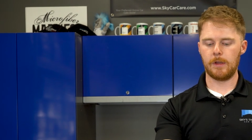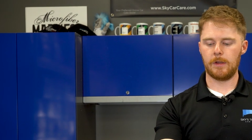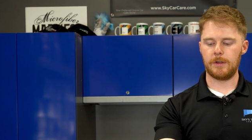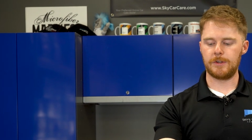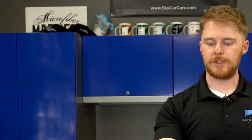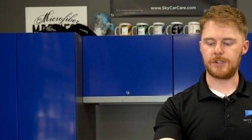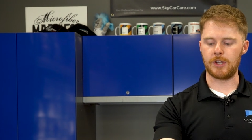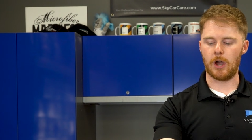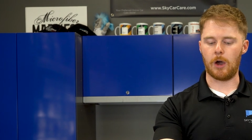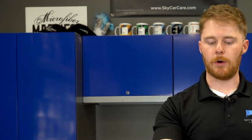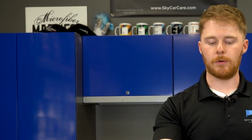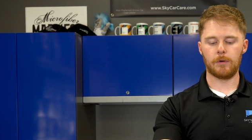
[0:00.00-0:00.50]

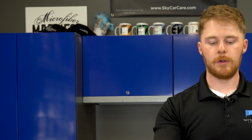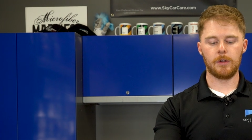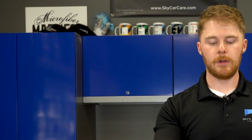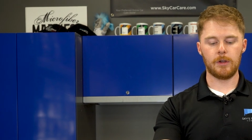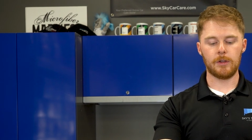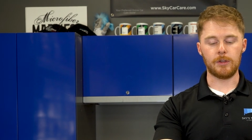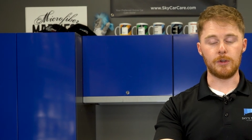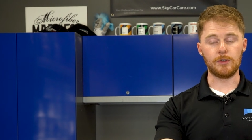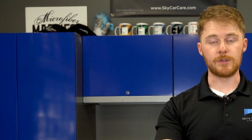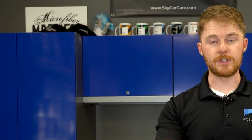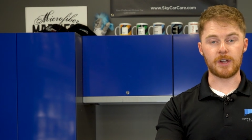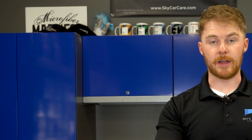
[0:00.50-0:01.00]
So
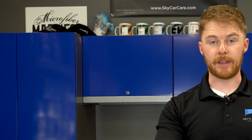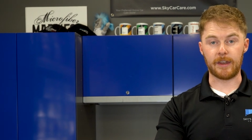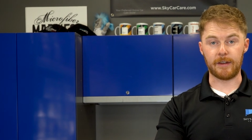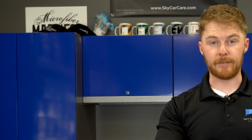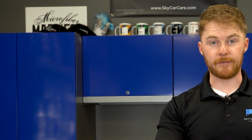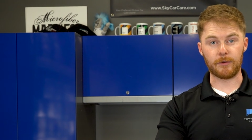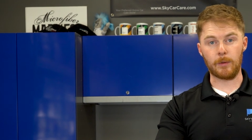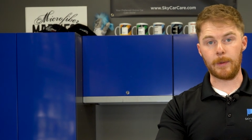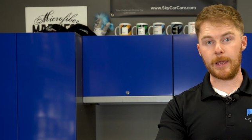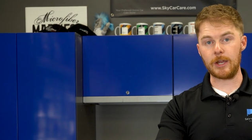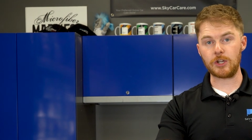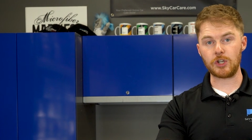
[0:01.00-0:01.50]
use all that
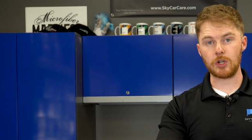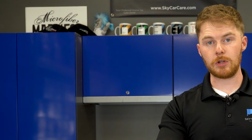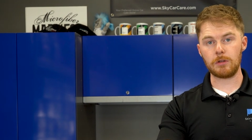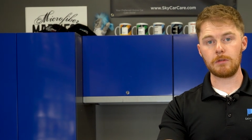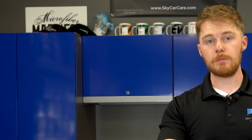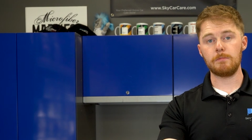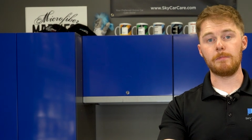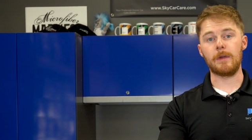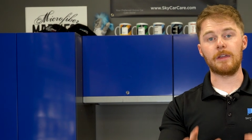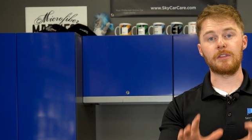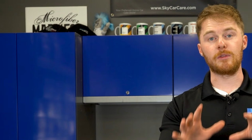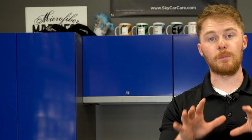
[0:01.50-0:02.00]
information,
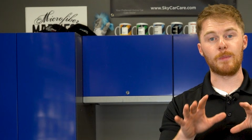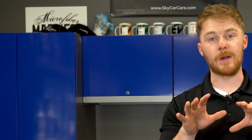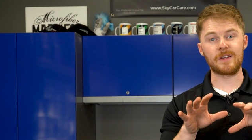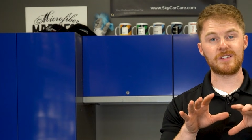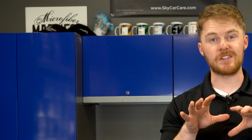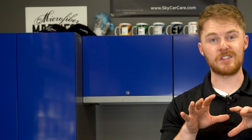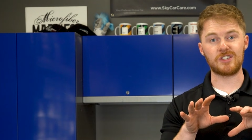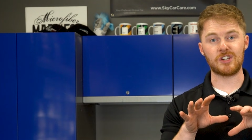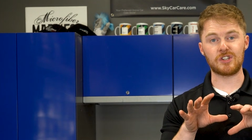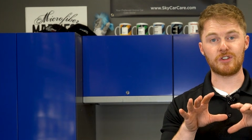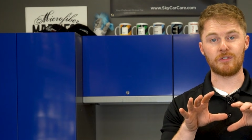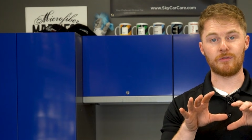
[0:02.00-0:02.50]
make the best
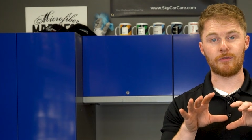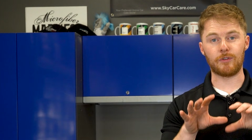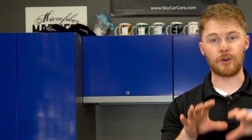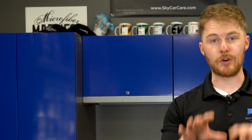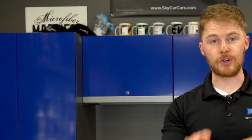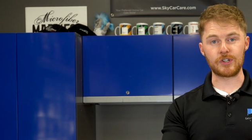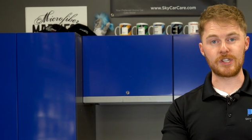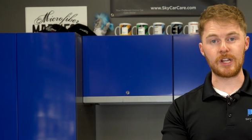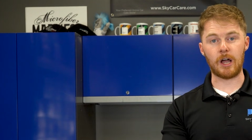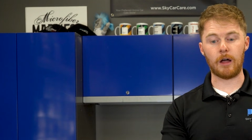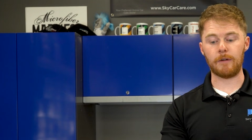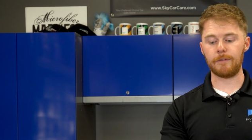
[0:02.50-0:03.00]
decision for
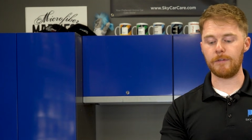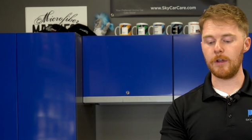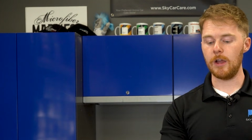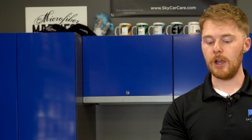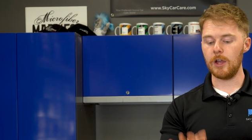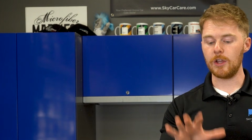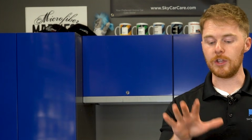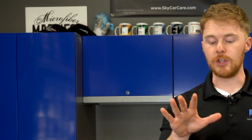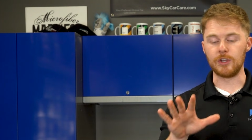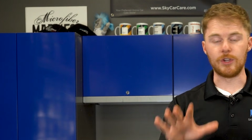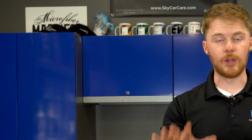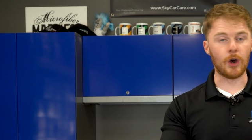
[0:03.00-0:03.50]
yourself.
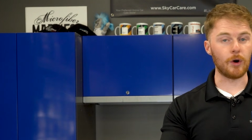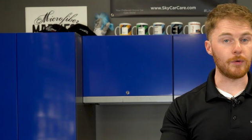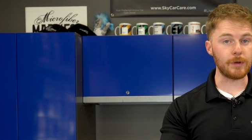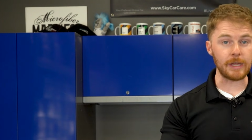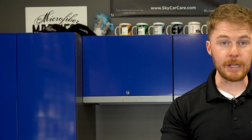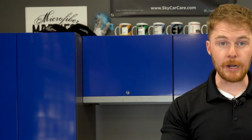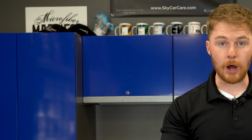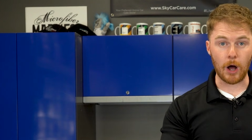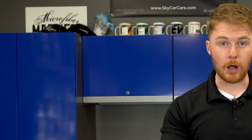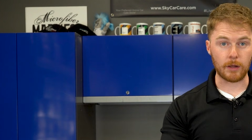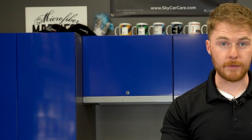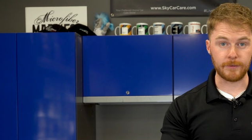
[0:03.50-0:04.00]
You don't
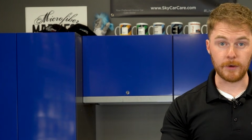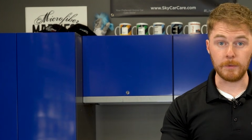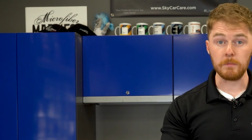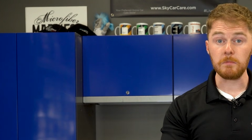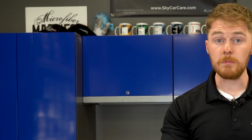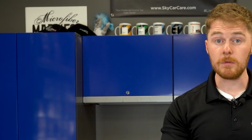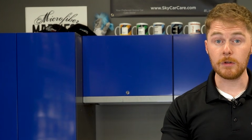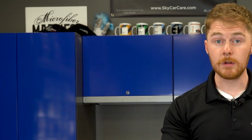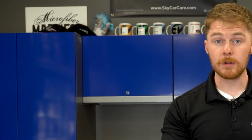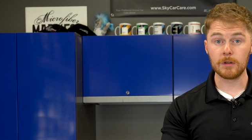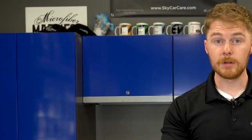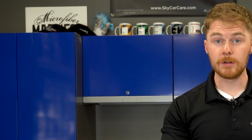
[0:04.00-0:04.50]
need all of them,
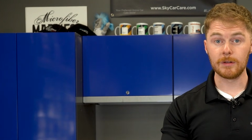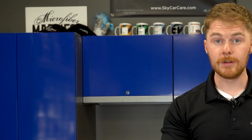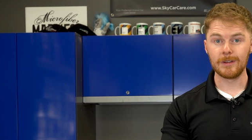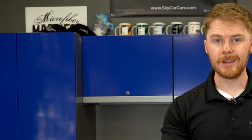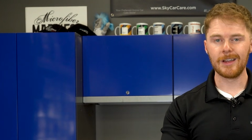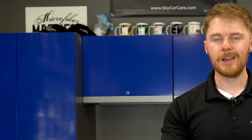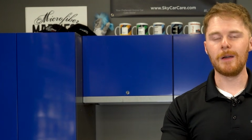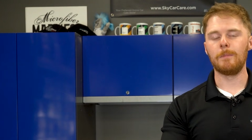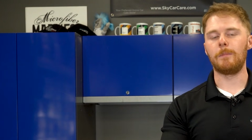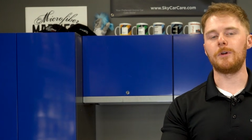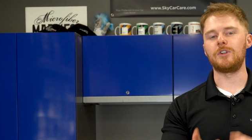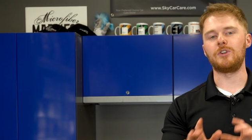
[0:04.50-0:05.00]

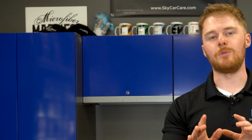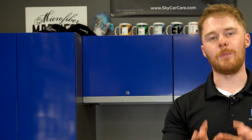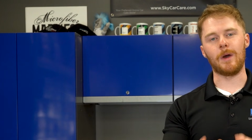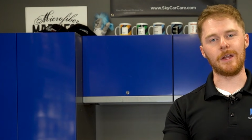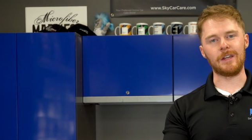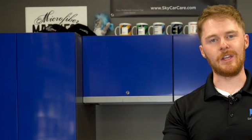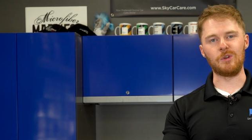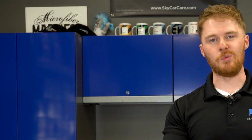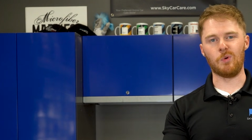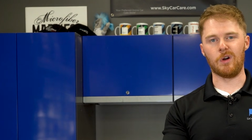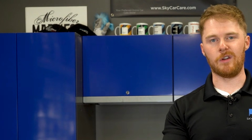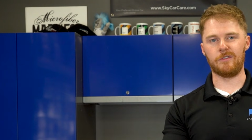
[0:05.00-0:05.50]
but you might
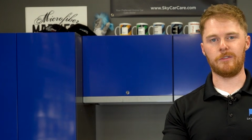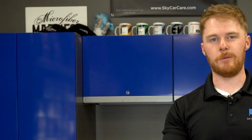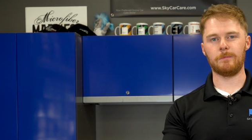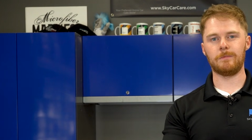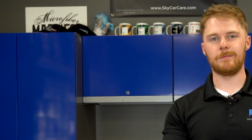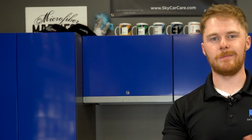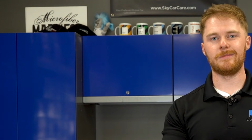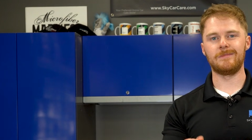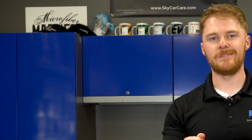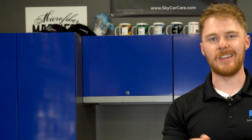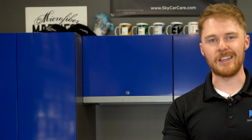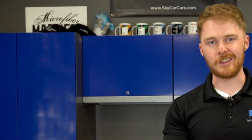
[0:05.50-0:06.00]
need one of them.
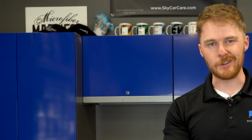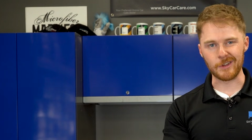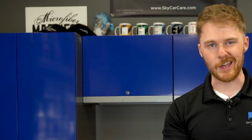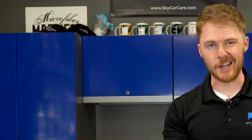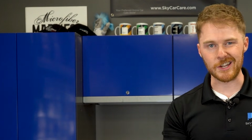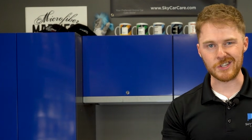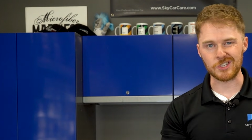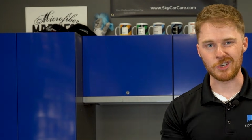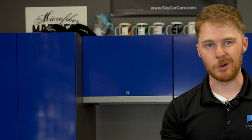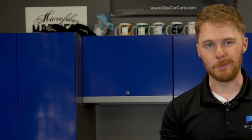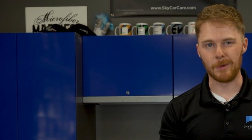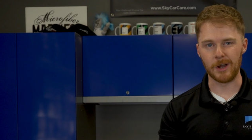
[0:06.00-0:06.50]
Thank you
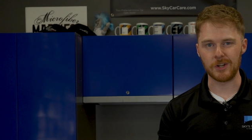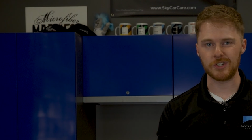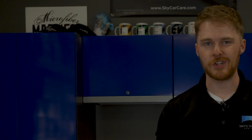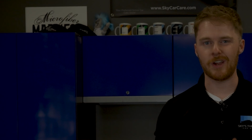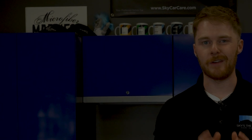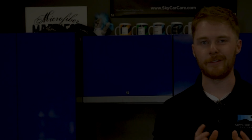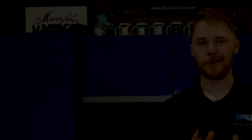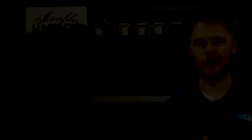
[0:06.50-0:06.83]
guys so much. Have